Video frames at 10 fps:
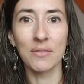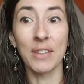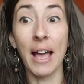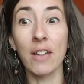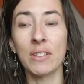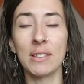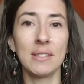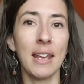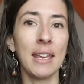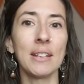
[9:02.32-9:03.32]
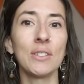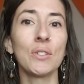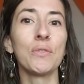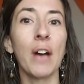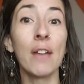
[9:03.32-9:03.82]
of life and staying in
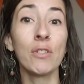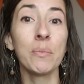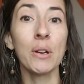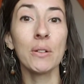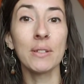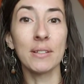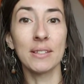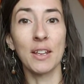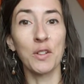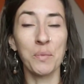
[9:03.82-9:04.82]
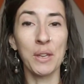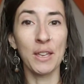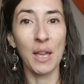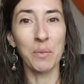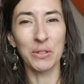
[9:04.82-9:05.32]
survival mode instead of
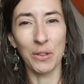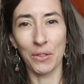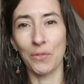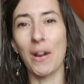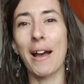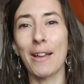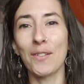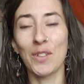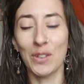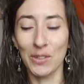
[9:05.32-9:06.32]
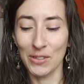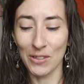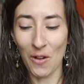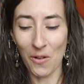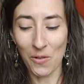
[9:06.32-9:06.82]
being able to thrive.
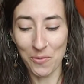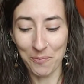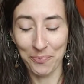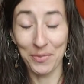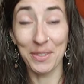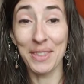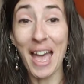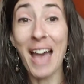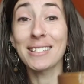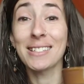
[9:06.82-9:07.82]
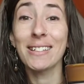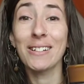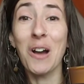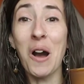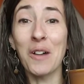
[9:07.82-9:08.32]
So that's
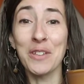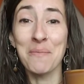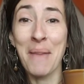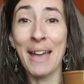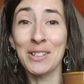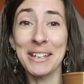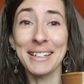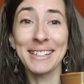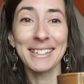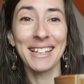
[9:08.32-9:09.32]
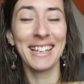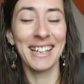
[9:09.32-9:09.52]
coffee magic.